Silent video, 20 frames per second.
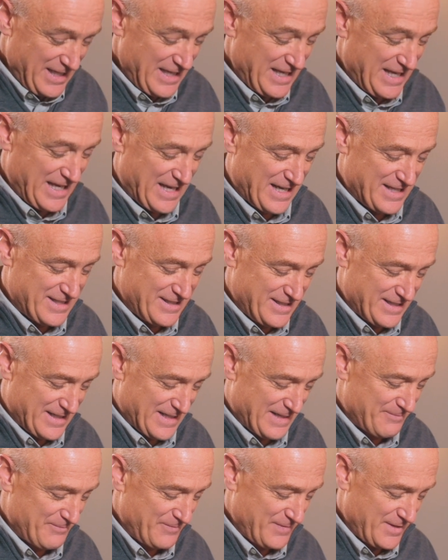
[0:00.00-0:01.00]
And
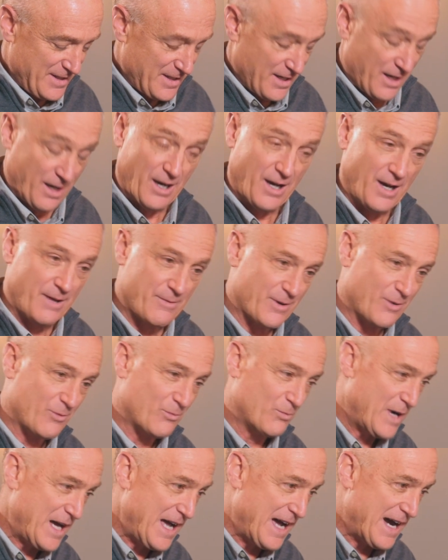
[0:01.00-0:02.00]
I
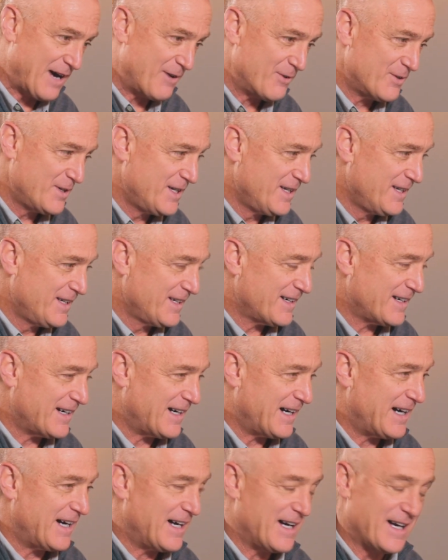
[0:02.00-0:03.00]
thought, wow,
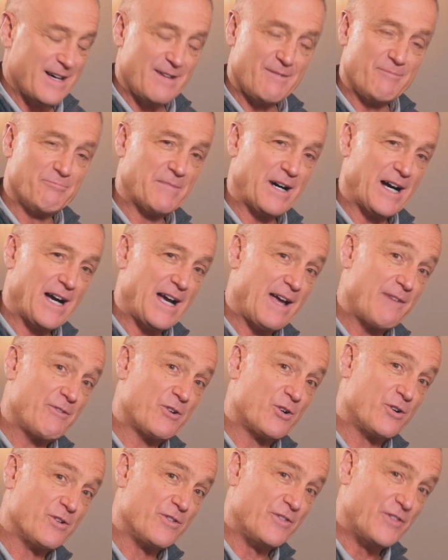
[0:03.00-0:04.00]
I
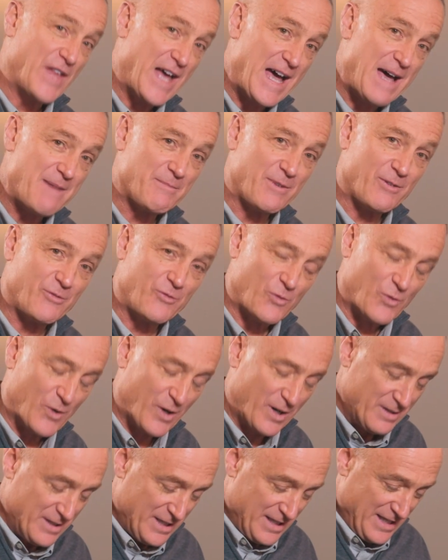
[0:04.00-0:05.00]
haven't heard that
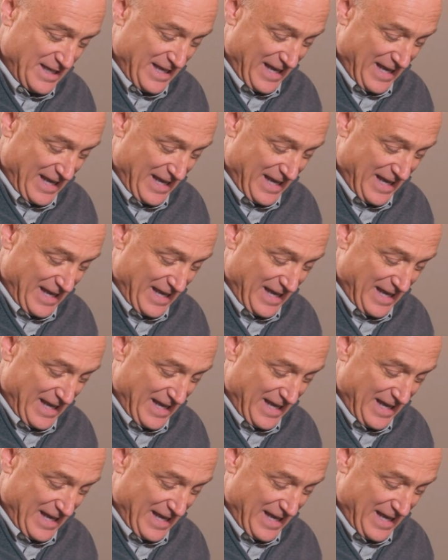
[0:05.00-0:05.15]
before.